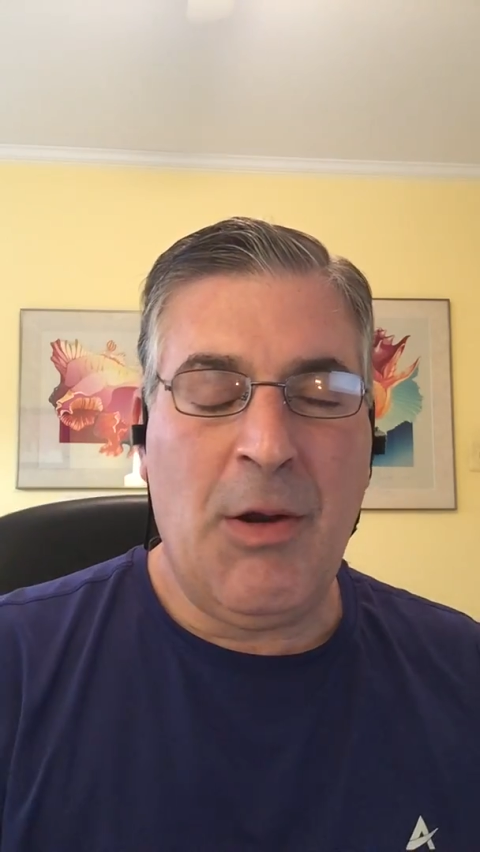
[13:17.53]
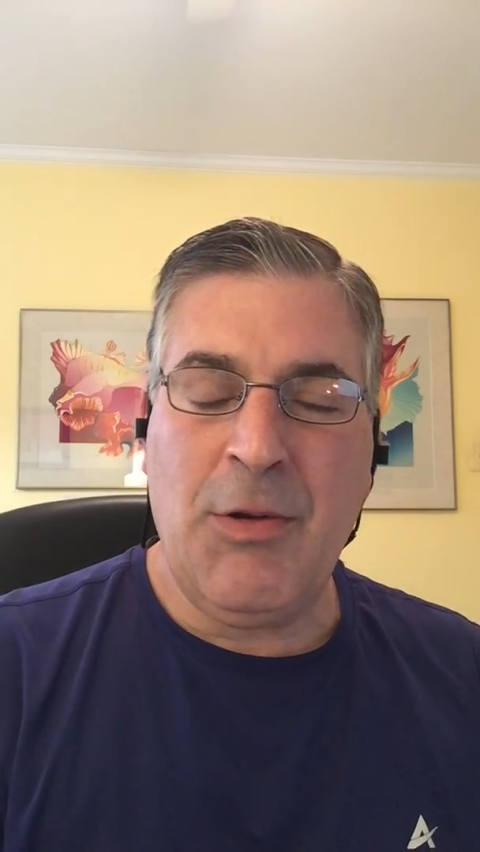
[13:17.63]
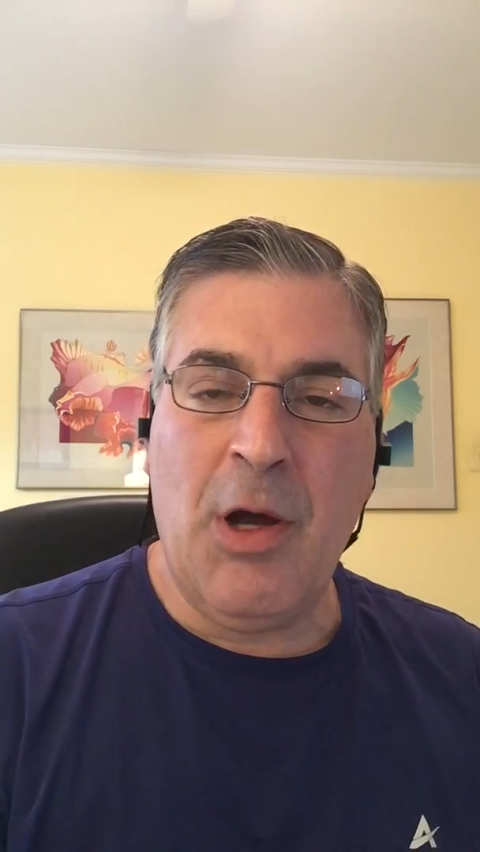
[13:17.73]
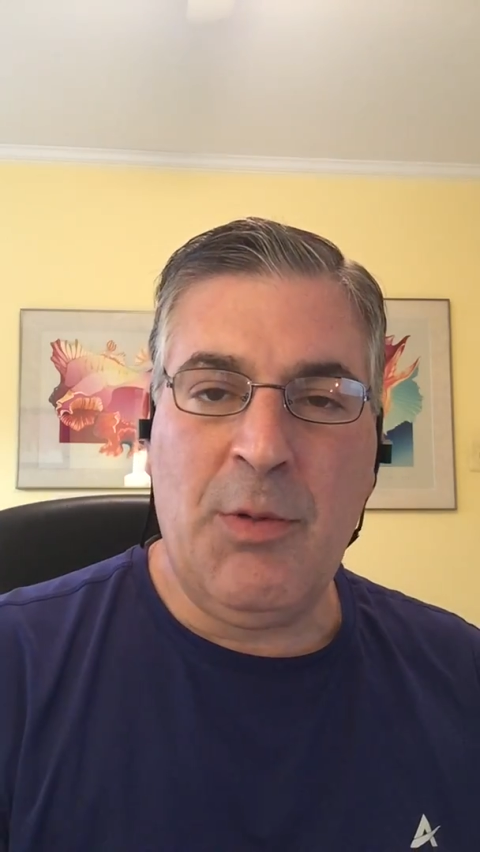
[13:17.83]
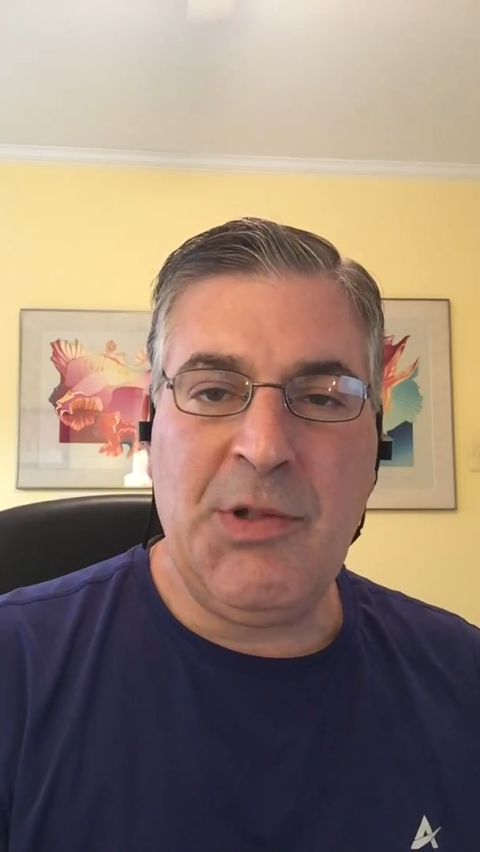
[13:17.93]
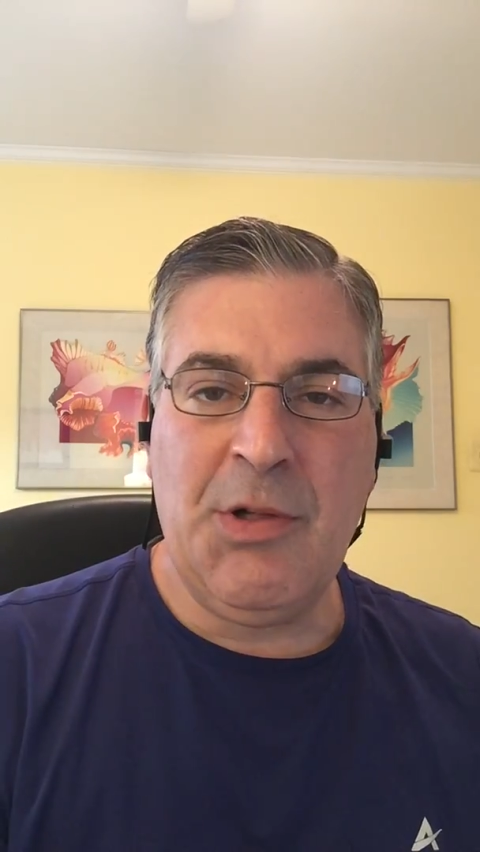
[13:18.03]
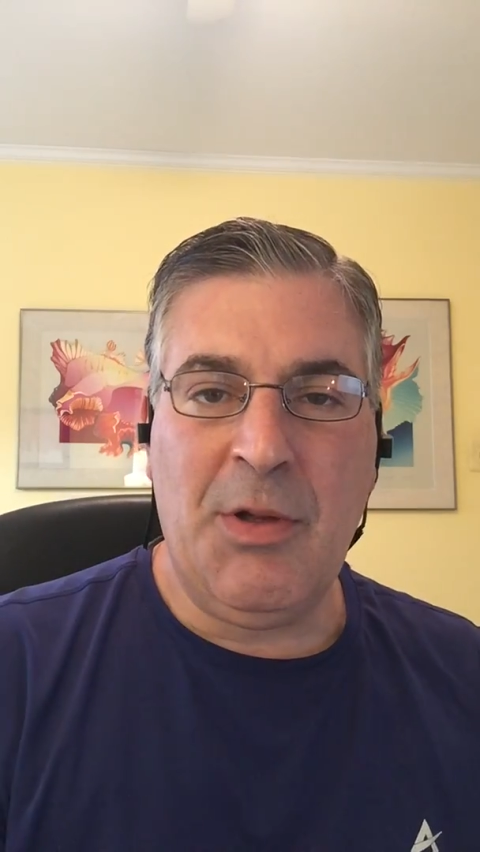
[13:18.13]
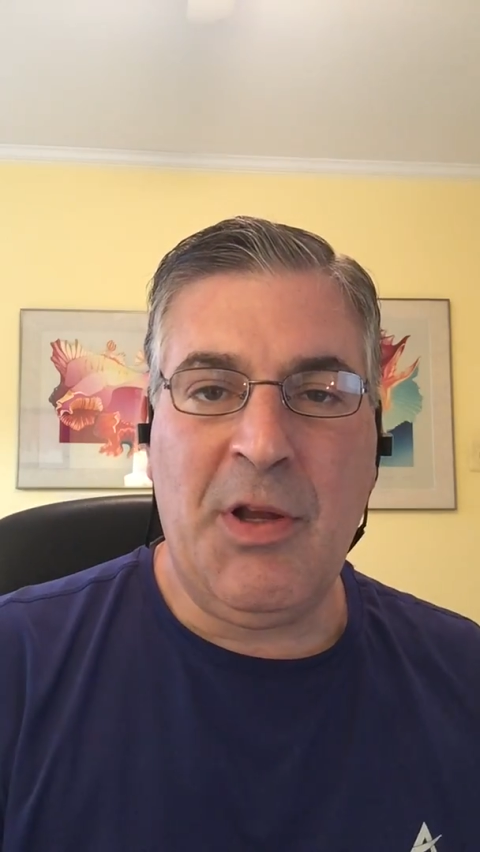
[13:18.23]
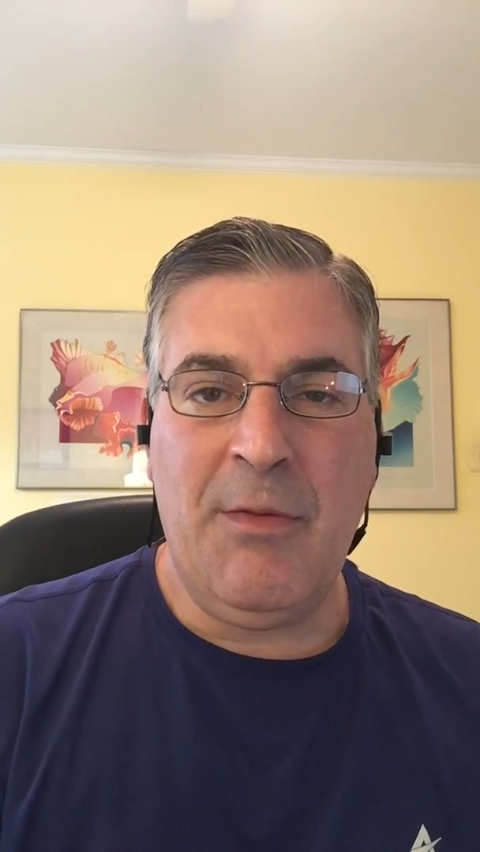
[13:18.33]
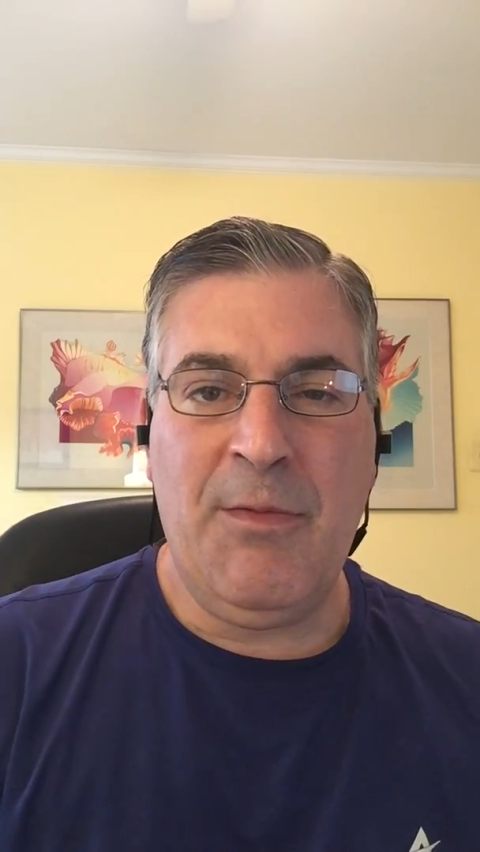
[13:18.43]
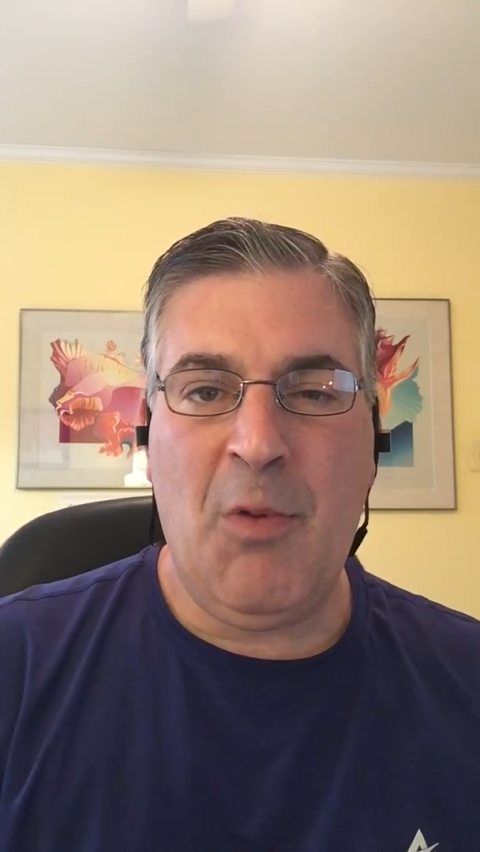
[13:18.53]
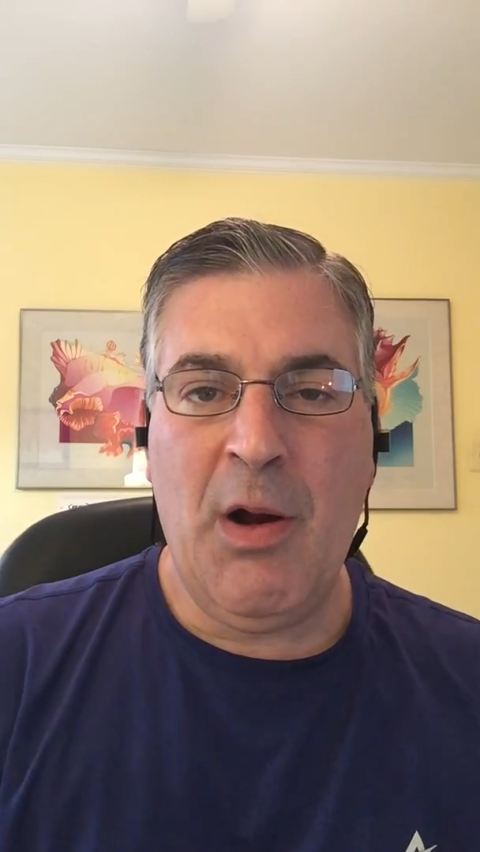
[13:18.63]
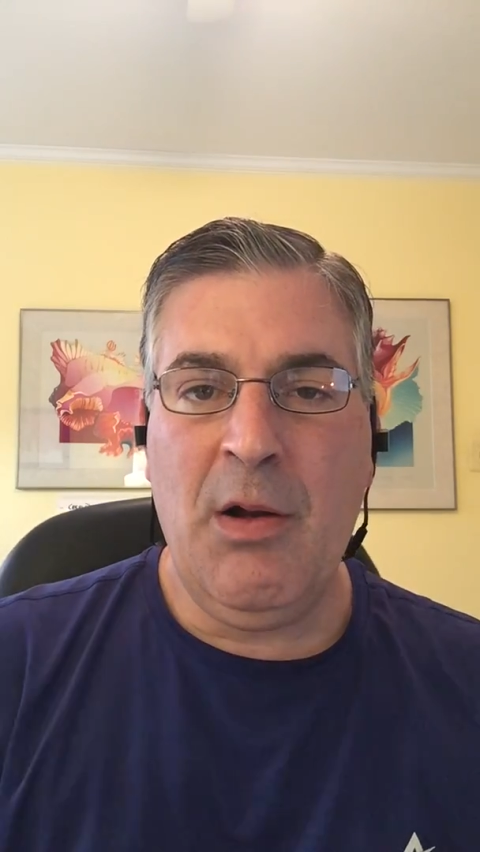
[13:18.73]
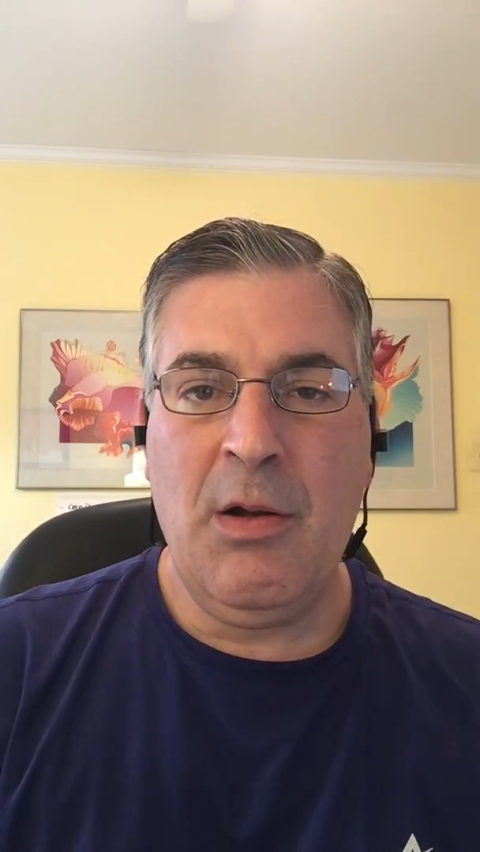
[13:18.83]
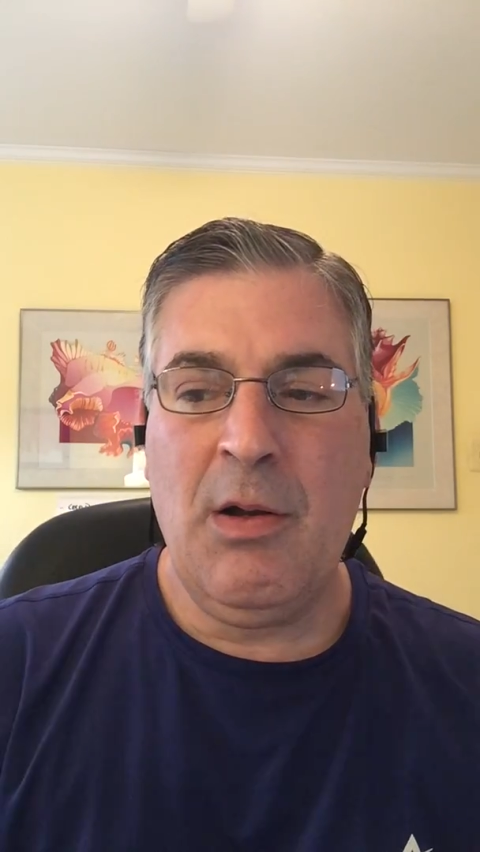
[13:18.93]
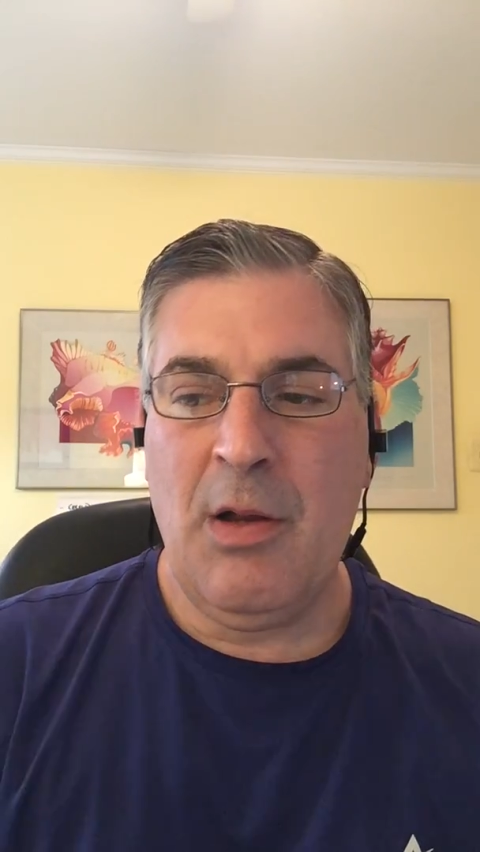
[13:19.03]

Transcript: Know what you're looking for.